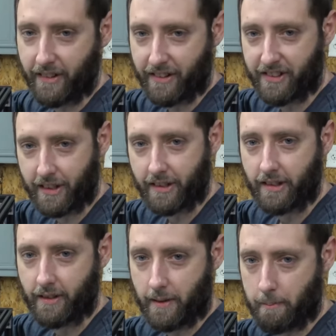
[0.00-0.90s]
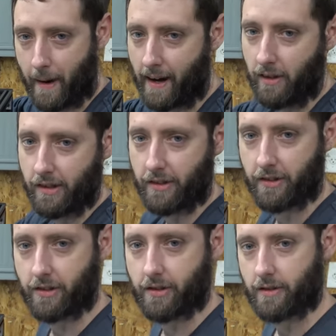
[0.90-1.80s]
centered, and
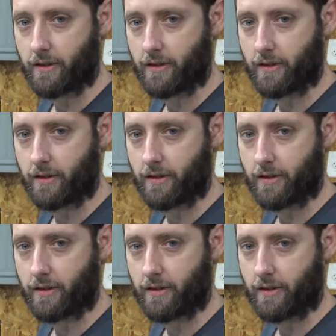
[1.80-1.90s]
balanced.